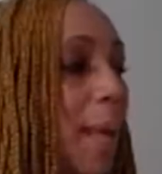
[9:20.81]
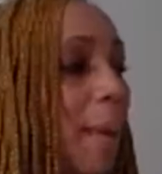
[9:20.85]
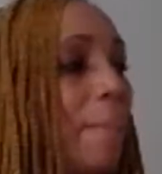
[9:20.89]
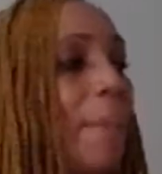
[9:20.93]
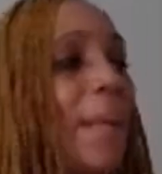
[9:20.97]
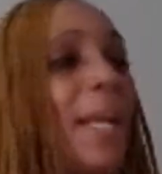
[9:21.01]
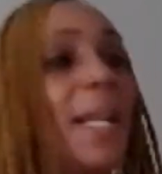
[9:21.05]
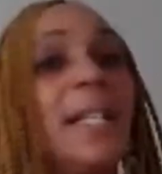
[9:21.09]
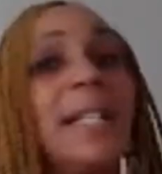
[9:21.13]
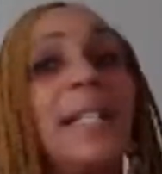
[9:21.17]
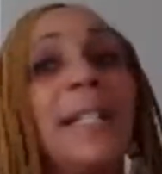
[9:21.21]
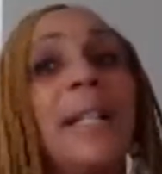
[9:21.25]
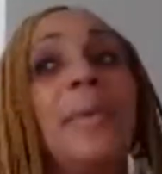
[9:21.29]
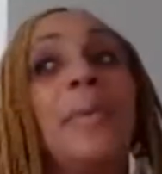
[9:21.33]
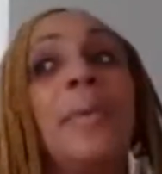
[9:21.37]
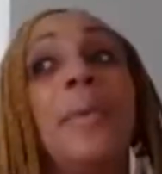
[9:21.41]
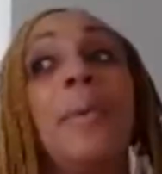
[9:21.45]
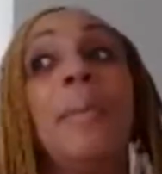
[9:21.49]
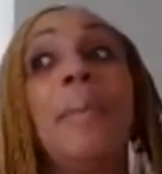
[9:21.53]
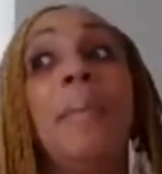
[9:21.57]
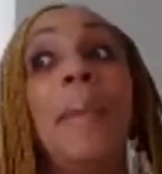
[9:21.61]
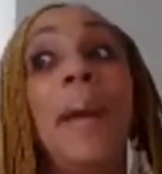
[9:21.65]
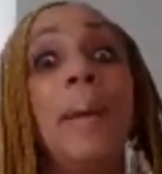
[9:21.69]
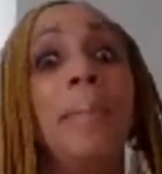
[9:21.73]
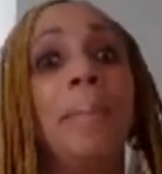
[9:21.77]
Because I
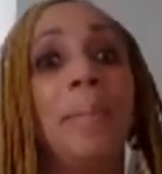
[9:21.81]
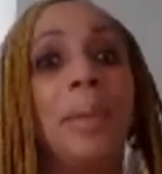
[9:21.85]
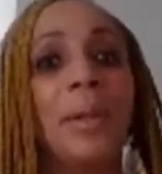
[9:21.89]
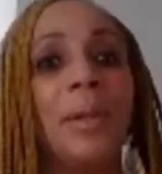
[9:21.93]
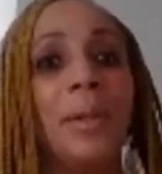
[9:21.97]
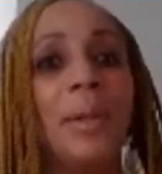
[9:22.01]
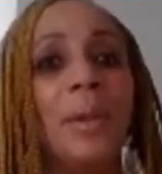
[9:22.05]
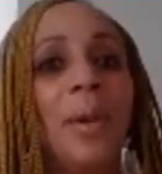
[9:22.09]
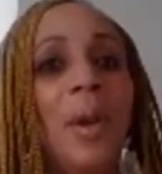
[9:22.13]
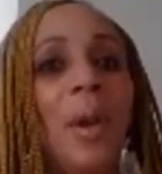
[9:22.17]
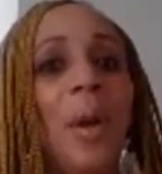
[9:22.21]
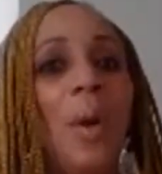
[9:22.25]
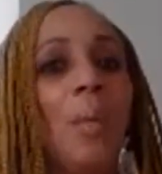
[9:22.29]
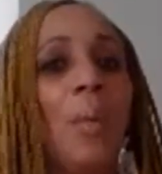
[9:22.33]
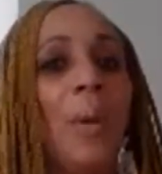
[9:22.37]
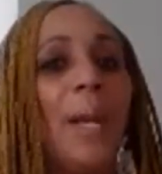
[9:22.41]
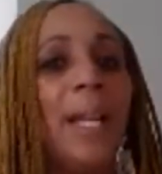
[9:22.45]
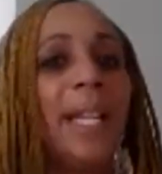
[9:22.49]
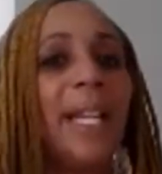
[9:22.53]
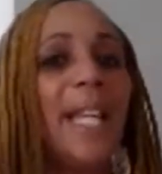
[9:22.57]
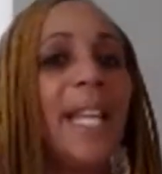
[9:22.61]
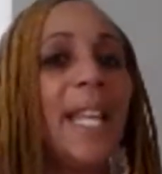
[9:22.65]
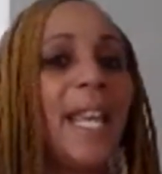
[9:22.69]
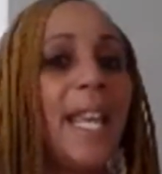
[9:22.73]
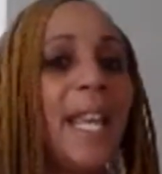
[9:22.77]
remember when
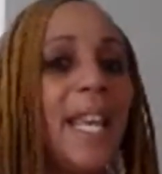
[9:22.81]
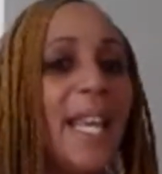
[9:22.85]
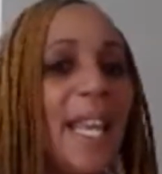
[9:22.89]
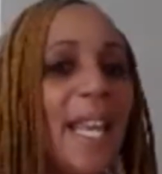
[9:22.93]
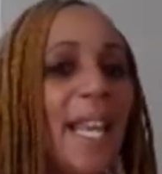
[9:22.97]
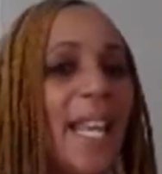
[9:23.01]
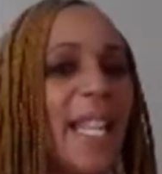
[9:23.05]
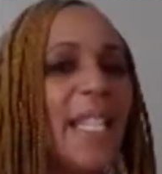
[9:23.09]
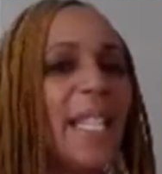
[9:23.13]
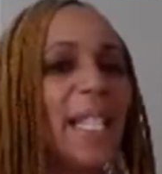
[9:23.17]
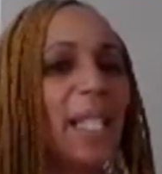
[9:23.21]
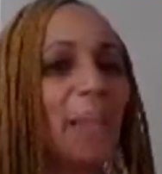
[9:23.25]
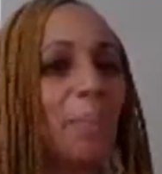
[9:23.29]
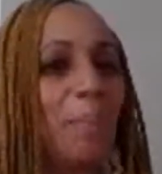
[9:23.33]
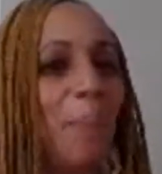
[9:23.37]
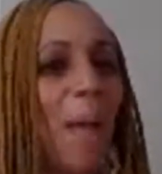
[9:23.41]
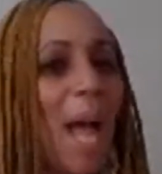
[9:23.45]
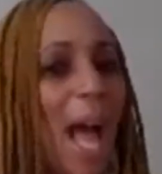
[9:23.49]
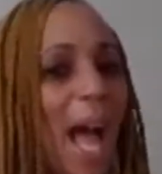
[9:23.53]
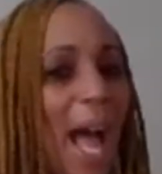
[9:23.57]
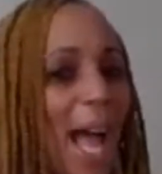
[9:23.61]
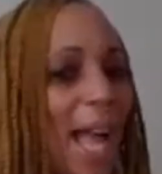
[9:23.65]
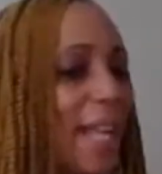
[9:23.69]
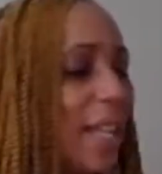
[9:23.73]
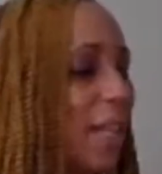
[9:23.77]
he
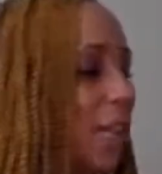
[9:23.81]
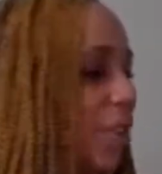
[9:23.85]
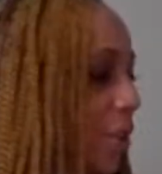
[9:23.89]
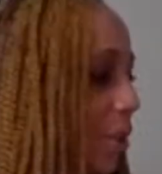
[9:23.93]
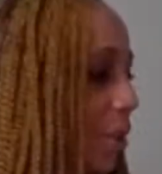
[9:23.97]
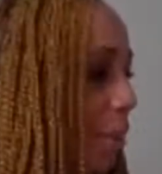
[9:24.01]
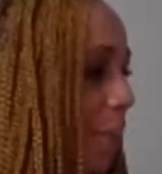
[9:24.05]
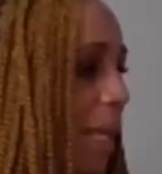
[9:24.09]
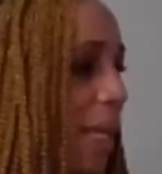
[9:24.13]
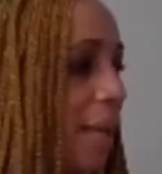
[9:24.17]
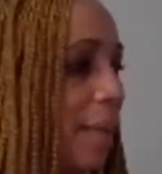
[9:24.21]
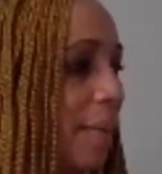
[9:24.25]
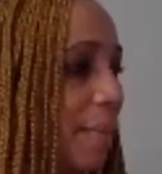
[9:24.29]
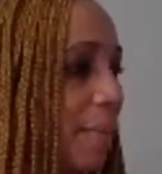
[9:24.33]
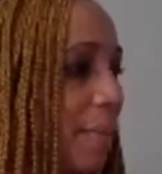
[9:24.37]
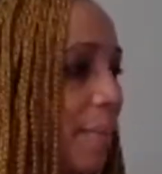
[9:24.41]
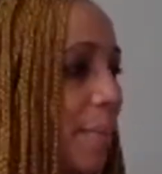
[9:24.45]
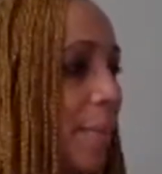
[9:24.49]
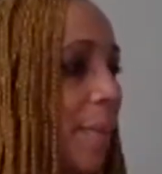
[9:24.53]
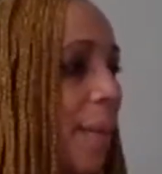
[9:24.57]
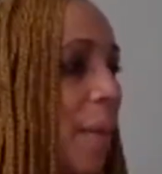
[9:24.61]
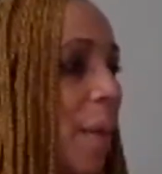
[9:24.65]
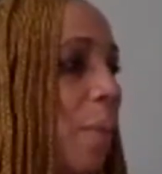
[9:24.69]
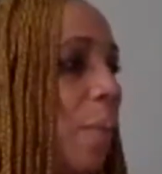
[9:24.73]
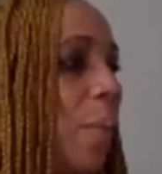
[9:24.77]
inspired me,
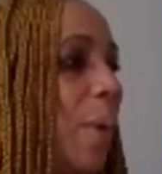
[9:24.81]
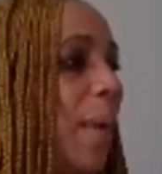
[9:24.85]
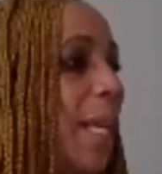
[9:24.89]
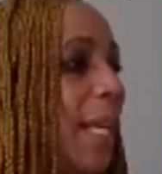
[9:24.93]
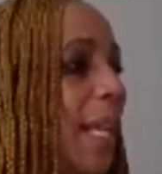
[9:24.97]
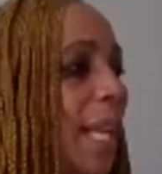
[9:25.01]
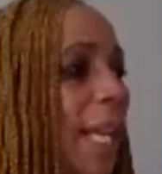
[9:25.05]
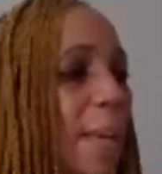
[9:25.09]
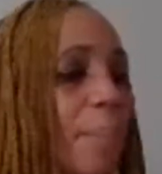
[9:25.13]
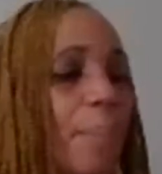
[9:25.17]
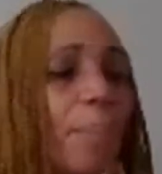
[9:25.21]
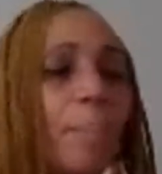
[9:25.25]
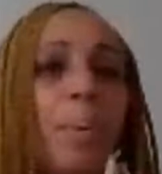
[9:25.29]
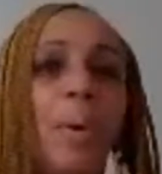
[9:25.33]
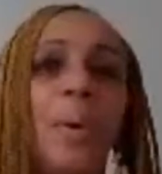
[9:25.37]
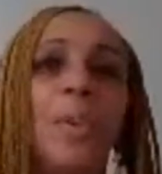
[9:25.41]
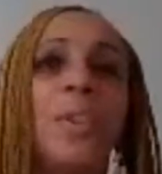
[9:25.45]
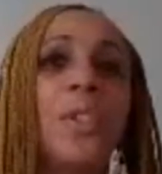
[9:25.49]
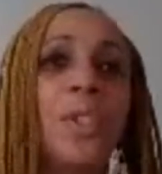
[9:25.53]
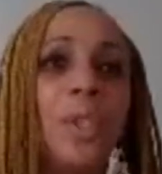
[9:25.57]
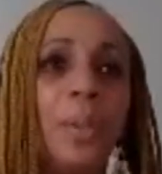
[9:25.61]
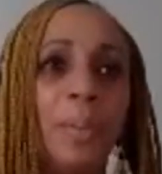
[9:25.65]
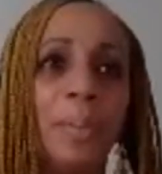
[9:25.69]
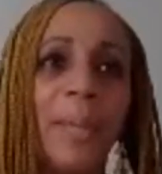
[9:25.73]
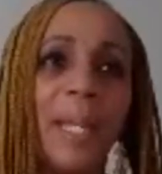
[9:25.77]
when he
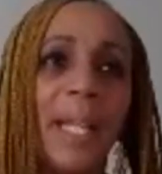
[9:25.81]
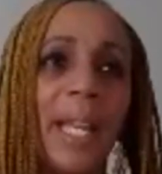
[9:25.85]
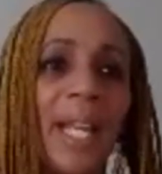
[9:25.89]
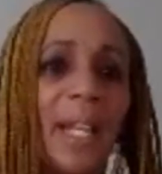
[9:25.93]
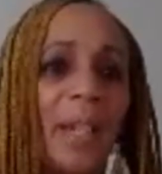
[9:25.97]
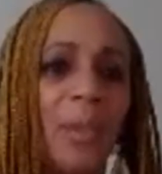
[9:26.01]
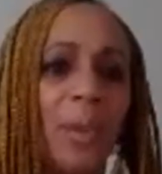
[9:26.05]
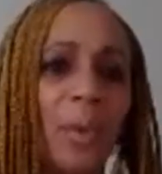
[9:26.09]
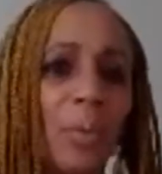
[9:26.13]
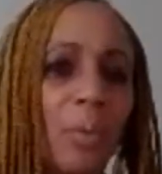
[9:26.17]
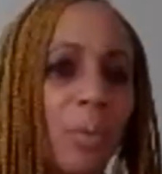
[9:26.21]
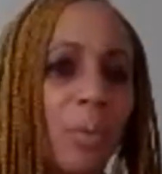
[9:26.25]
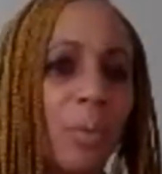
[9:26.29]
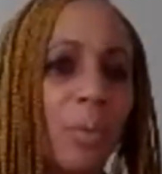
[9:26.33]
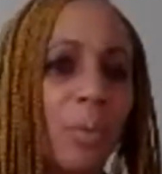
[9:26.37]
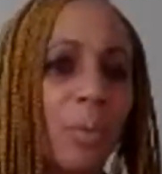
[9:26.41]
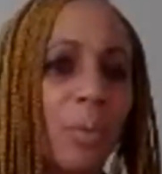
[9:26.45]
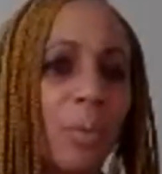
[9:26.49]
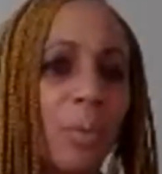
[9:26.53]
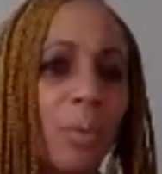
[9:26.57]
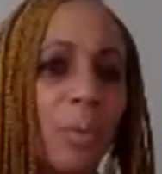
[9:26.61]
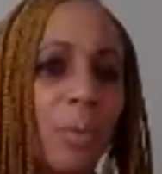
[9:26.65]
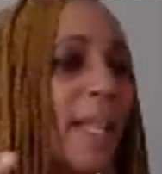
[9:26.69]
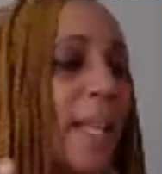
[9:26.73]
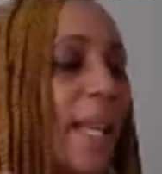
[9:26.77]
pushed me and looked
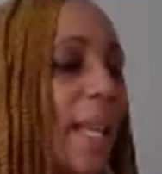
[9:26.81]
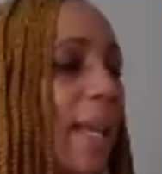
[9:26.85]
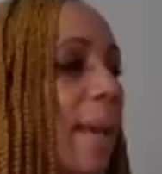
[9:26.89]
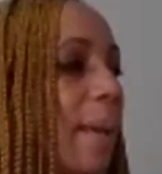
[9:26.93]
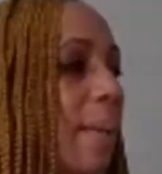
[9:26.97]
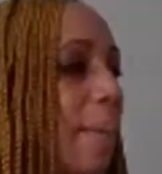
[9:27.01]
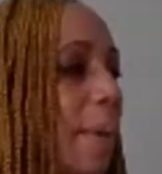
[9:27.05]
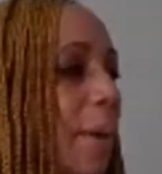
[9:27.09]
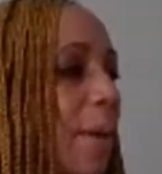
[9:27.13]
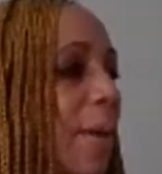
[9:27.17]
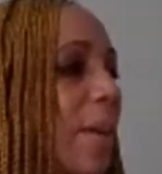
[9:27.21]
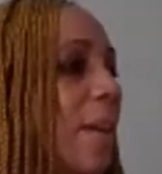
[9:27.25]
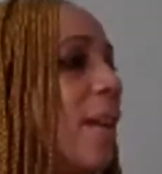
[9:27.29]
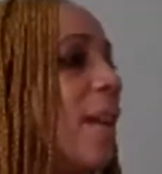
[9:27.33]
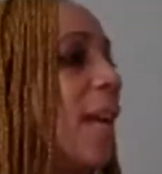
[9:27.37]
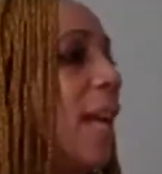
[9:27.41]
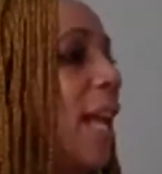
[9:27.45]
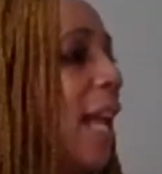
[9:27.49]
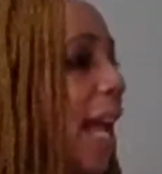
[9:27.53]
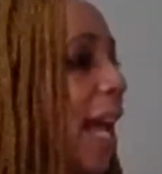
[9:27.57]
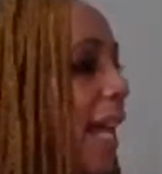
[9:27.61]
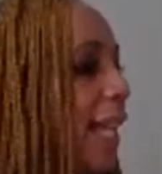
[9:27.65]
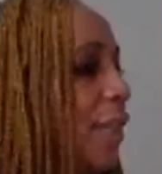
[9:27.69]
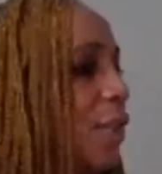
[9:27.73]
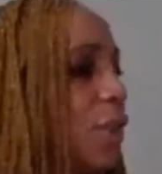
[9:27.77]
right in the
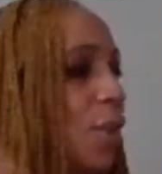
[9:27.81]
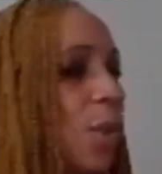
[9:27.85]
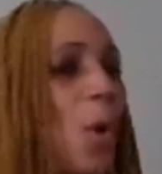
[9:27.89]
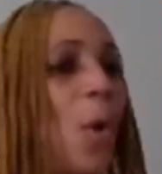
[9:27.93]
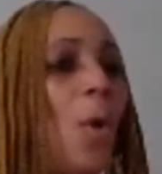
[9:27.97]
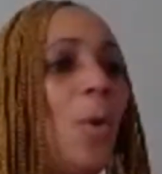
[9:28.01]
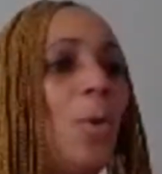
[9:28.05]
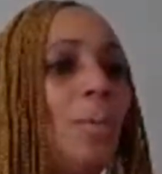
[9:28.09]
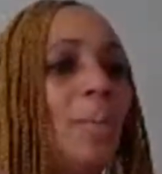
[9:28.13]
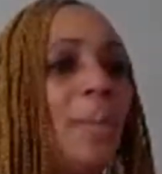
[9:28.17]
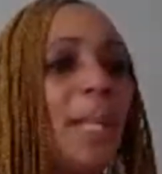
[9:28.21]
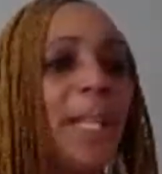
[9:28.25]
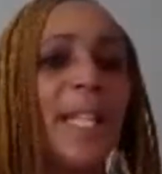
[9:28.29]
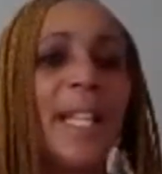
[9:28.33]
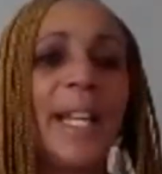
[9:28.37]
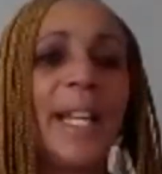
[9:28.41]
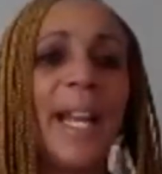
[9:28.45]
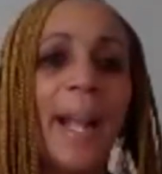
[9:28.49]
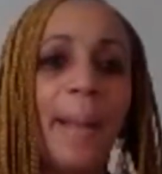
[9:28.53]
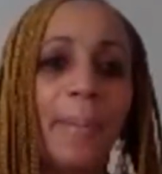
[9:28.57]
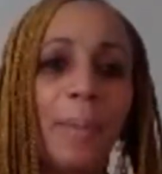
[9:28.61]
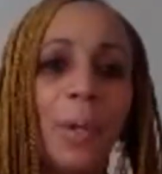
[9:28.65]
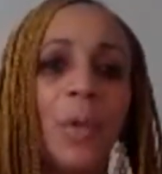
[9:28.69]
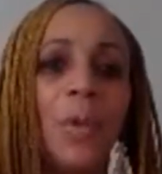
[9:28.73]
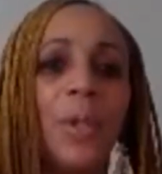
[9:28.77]
camera and told
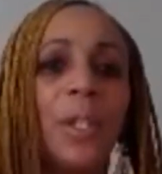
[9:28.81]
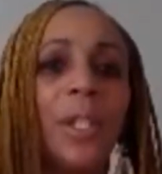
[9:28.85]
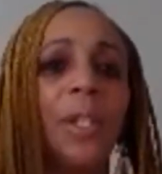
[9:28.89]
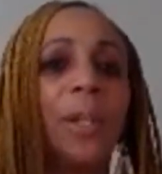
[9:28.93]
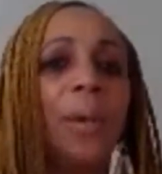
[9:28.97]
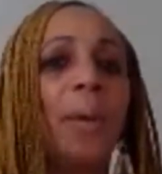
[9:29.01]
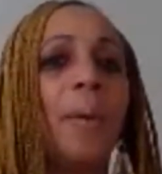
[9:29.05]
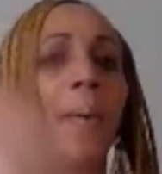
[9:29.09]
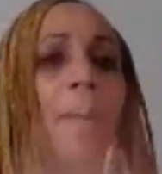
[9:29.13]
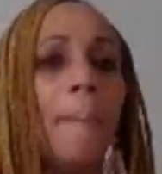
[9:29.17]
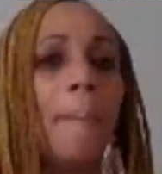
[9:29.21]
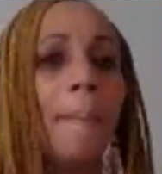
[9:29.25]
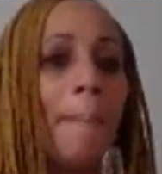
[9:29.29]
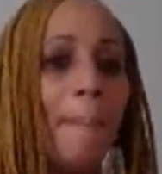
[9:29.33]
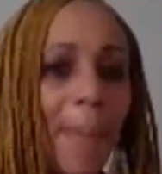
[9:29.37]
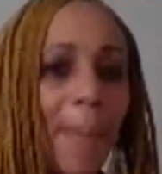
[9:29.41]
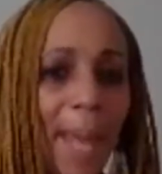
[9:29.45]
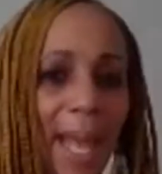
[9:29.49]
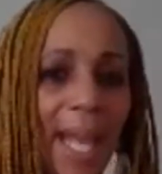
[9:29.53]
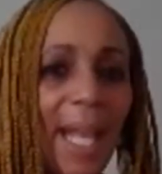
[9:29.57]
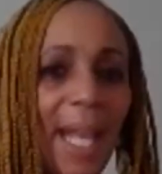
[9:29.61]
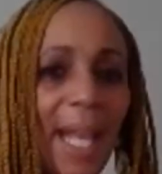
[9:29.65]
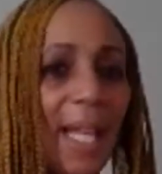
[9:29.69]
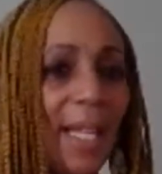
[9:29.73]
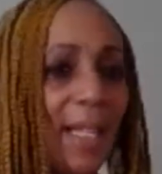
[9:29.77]
me that I'm going to
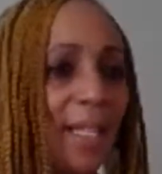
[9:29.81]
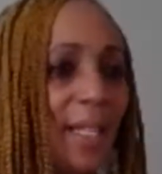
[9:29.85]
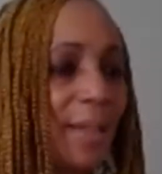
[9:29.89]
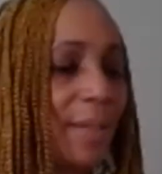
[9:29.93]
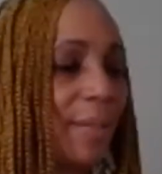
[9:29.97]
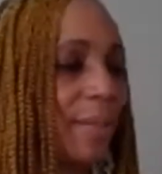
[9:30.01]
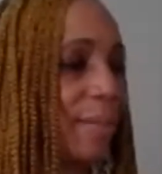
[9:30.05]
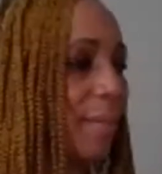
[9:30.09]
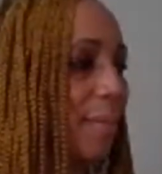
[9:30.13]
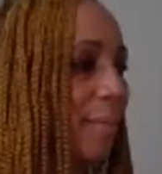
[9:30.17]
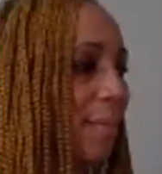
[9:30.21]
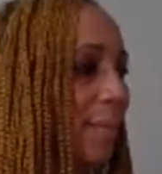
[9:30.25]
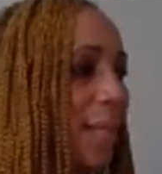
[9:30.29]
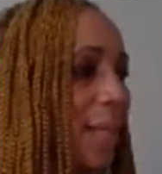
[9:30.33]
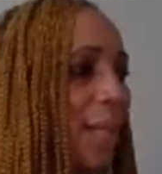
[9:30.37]
make it.